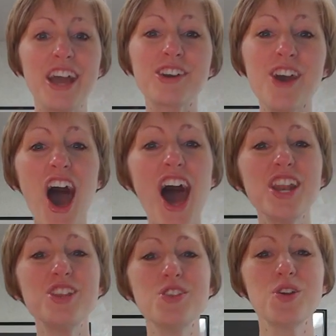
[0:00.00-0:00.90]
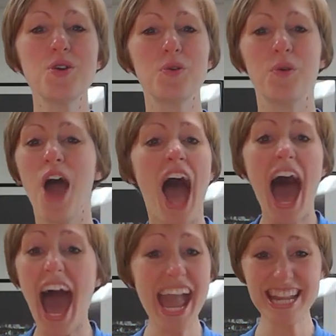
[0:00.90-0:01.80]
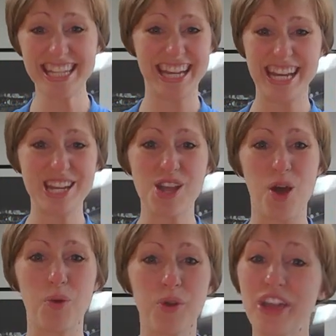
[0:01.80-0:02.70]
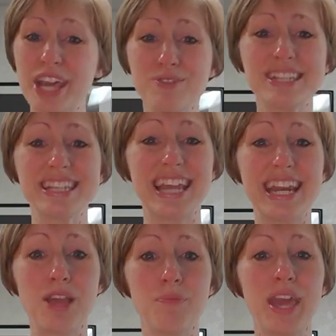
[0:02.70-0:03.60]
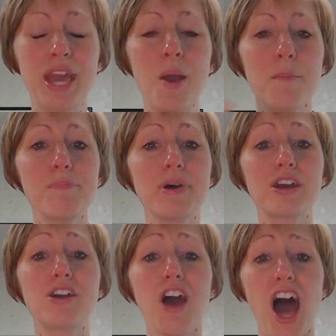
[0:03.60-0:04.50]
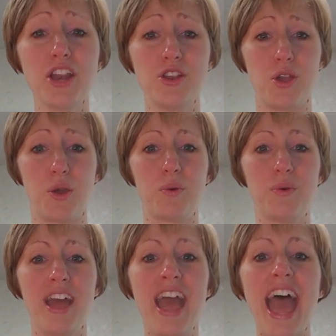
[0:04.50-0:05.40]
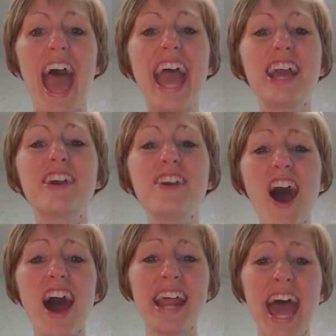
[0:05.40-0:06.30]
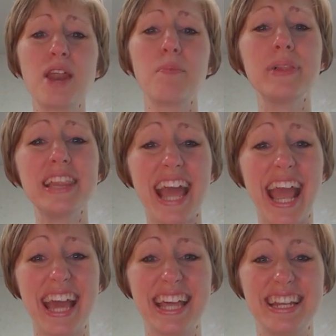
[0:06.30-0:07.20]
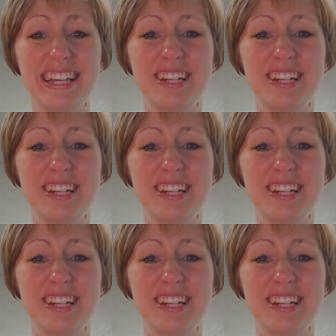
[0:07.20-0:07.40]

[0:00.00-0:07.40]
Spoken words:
God knew. I didn't know where He was leading me, but God knew. And God had a plan.